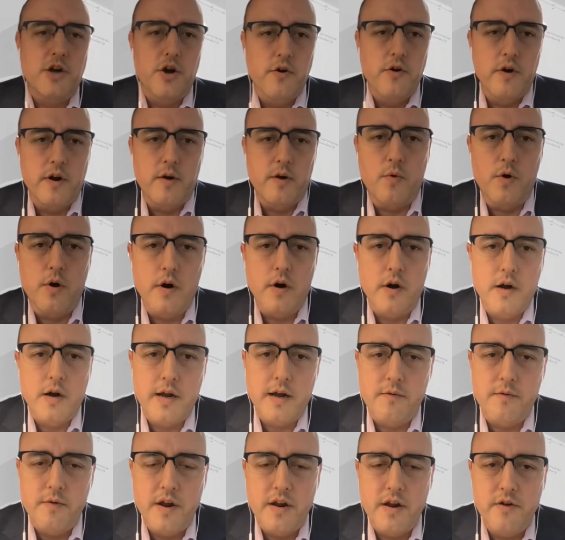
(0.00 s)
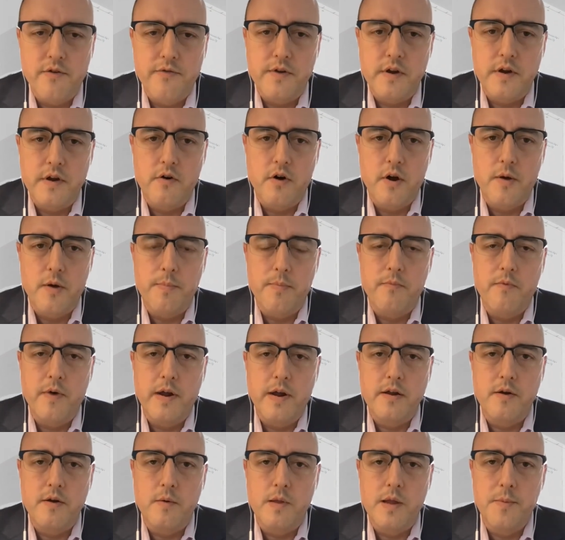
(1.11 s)
current work at Radio Free Europe,
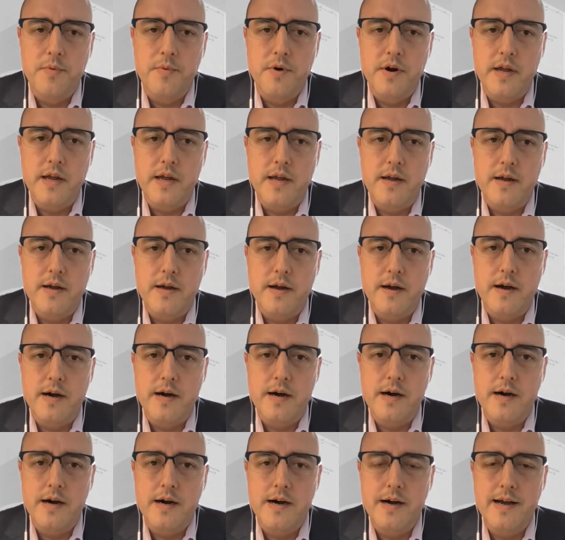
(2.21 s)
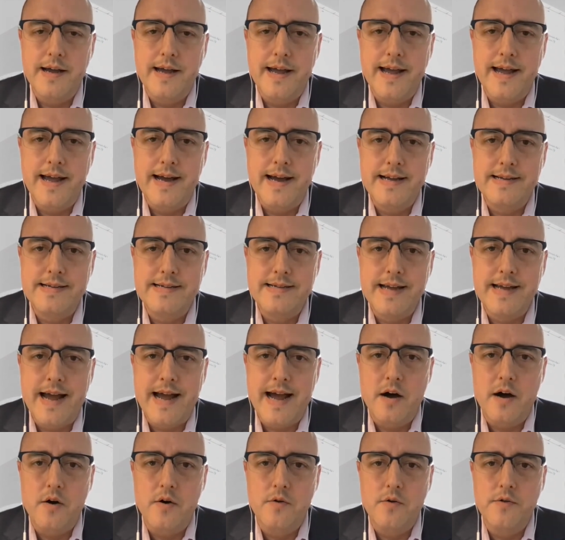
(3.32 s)
Radio Liberty, and
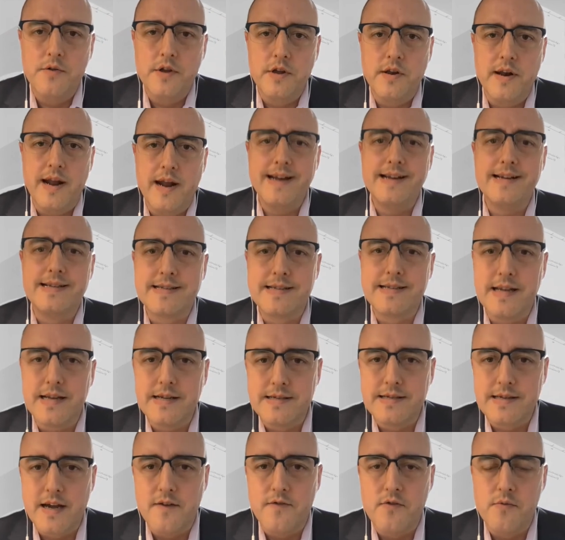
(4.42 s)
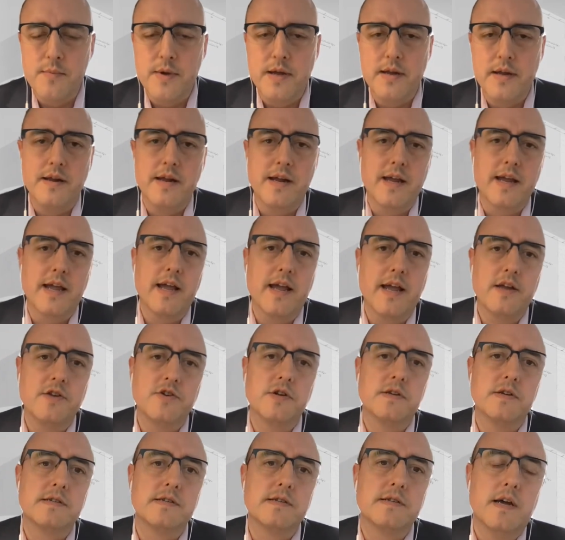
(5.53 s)
how the United States government
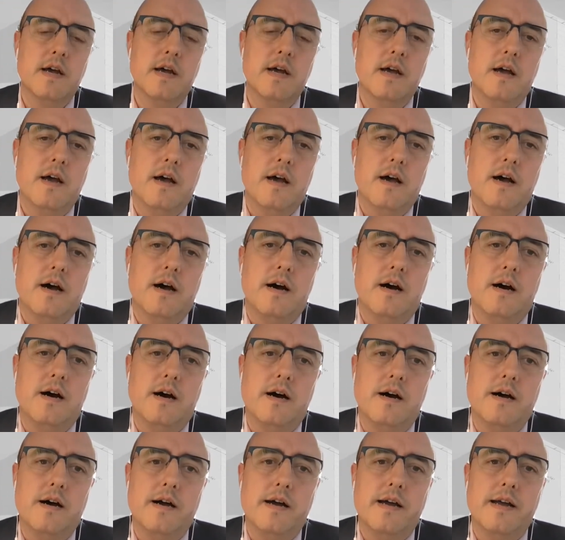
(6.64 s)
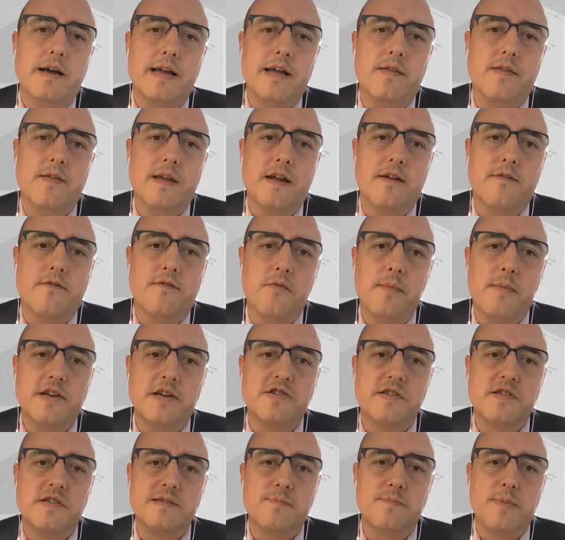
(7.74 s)
engages in the
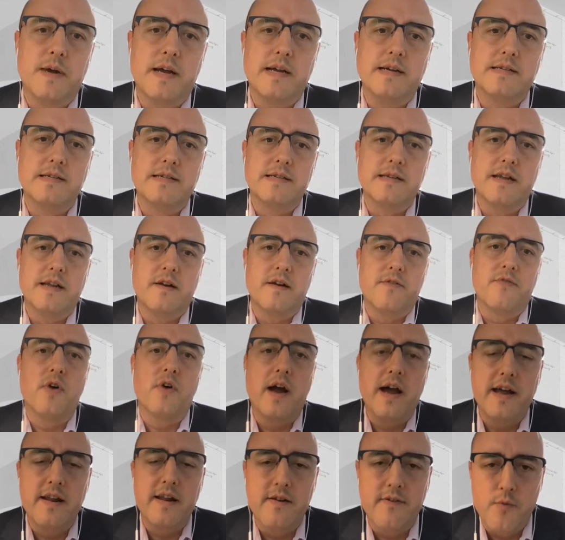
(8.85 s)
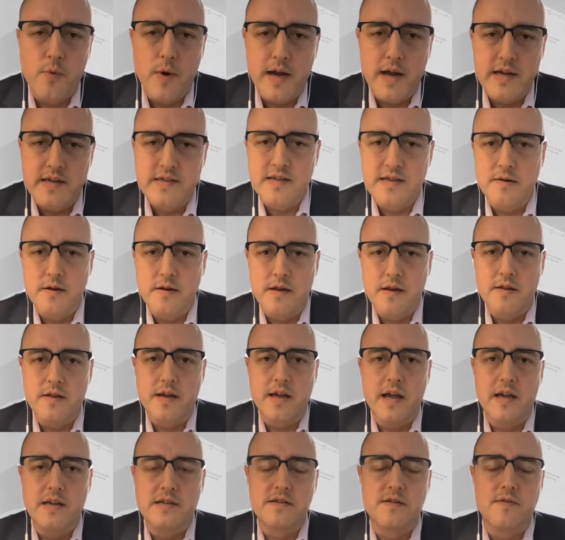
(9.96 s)
information space in a variety of ways. And in the
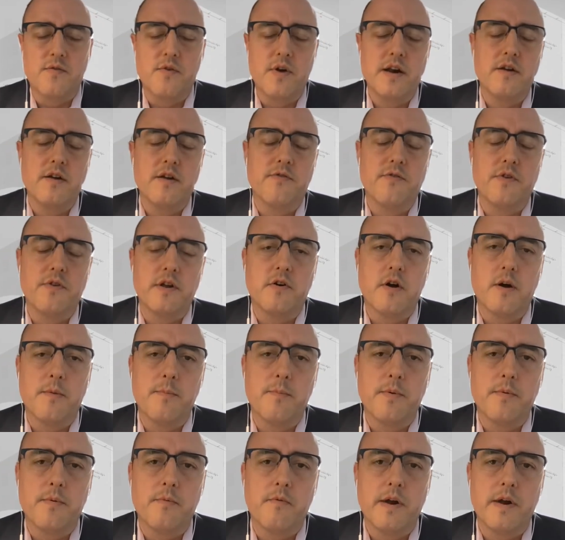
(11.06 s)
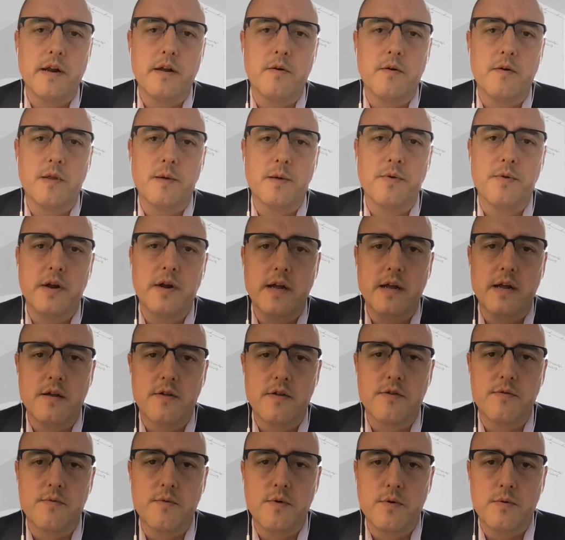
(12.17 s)
case of Radio Free Europe, Radio Liberty,
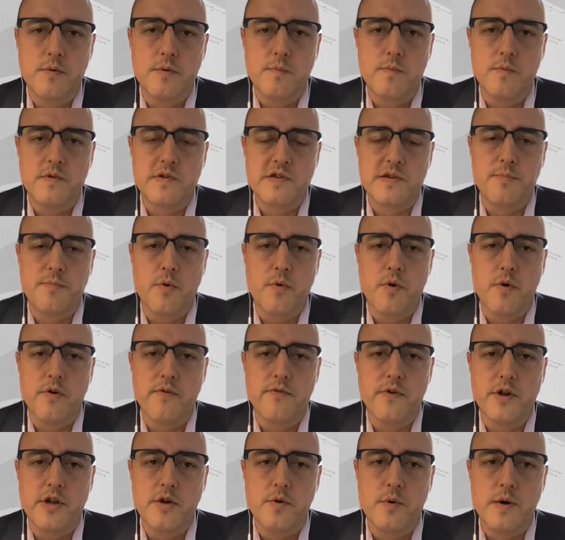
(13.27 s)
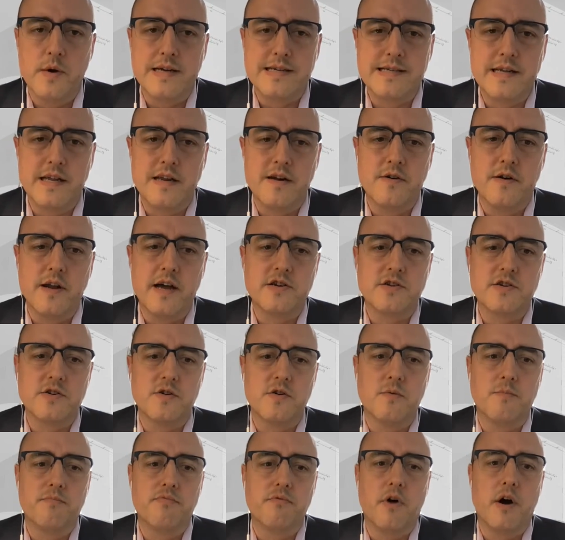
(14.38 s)
through support for US
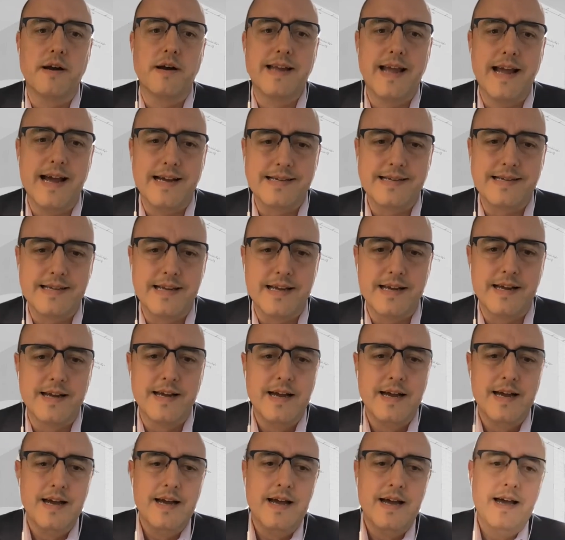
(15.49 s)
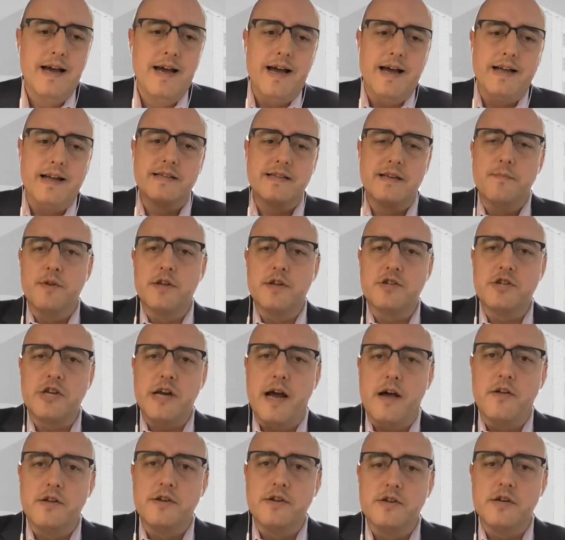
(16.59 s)
international broadcasting, and some of the
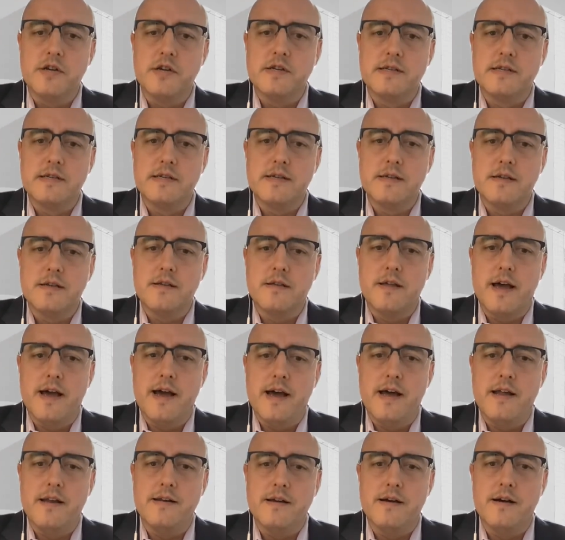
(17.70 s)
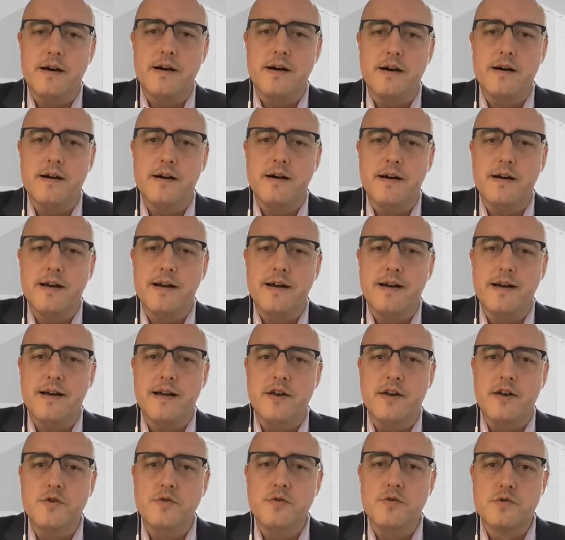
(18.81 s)
challenges that a
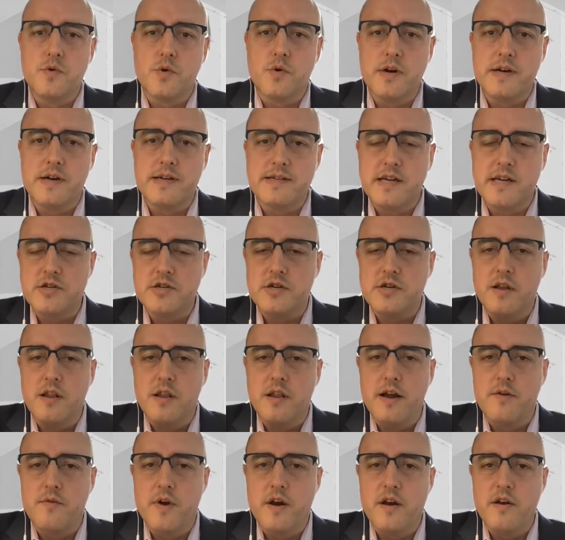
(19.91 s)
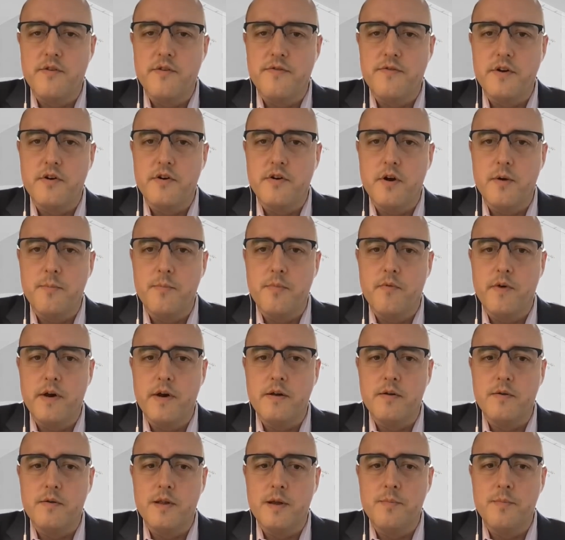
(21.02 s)
news organization like Radio Free Europe,
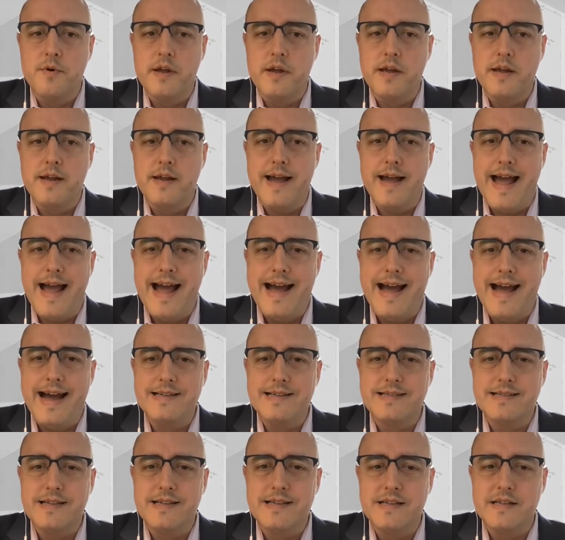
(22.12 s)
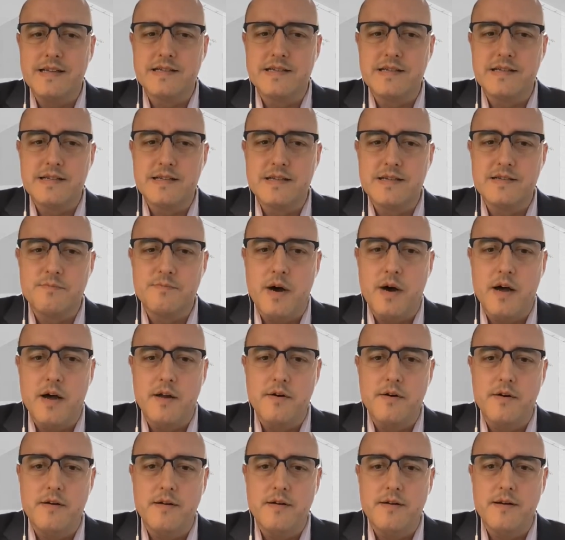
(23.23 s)
Radio Liberty has in this
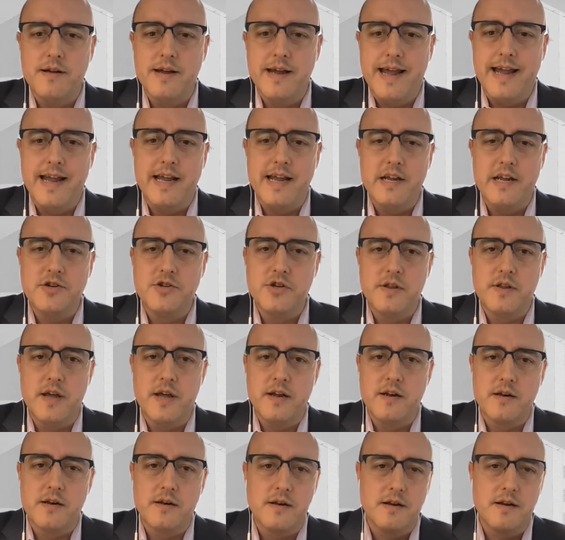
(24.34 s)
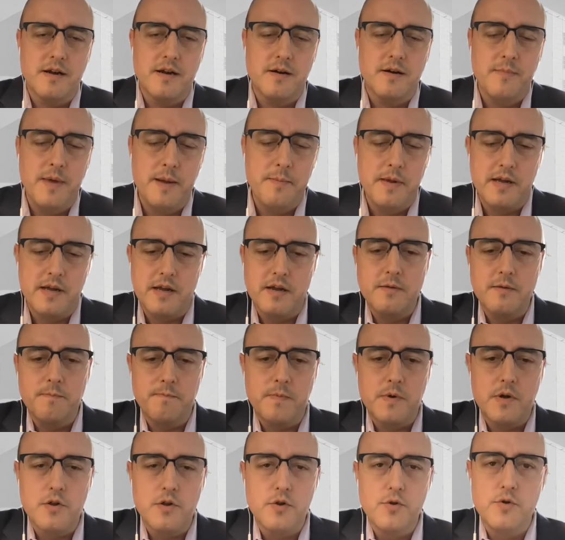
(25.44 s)
modern age. And then maybe
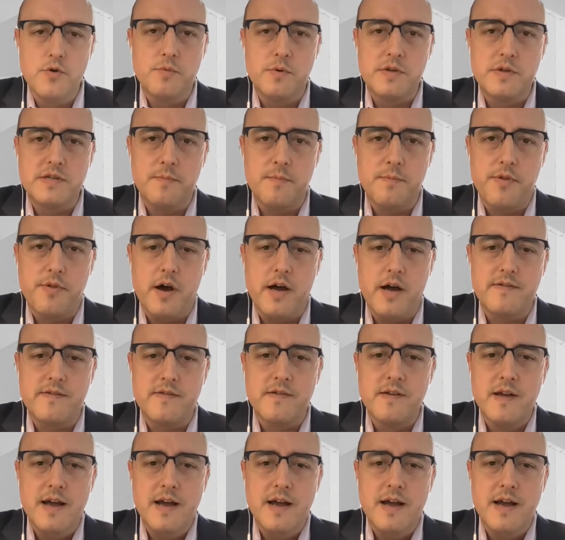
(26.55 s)
conclude with some thoughts